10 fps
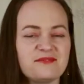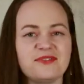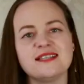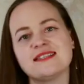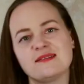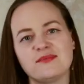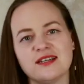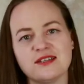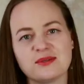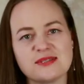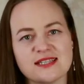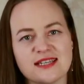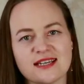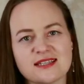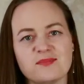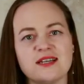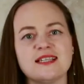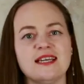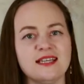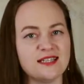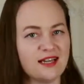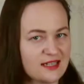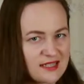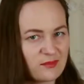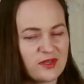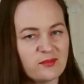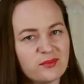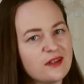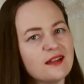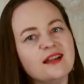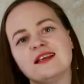Find somebody who's an expert and ask people.